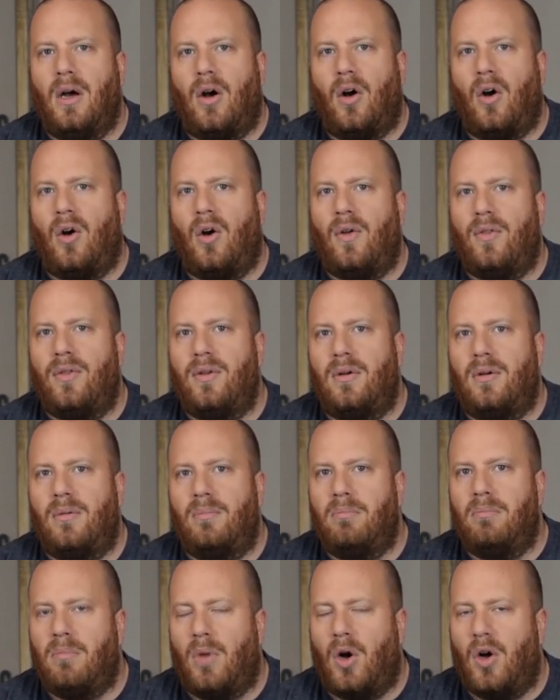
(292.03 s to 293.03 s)
all the
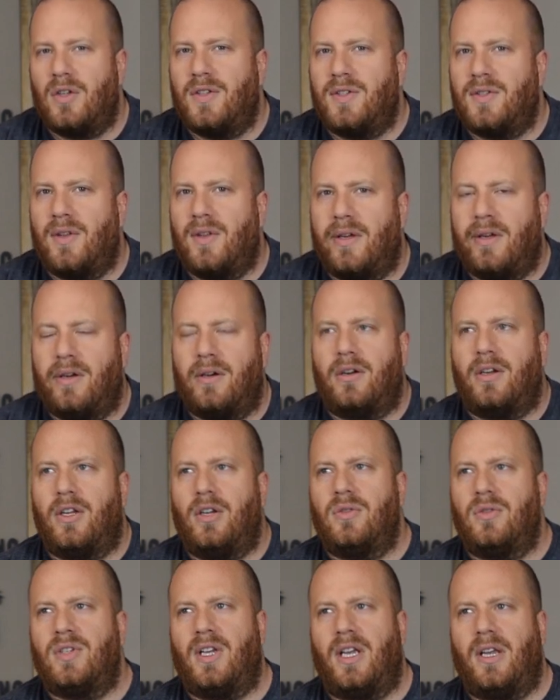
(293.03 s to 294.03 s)
malts that you're
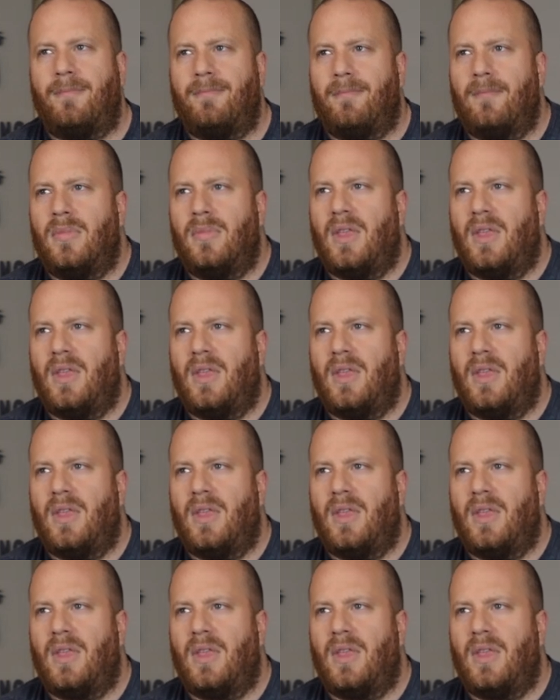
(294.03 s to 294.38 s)
using.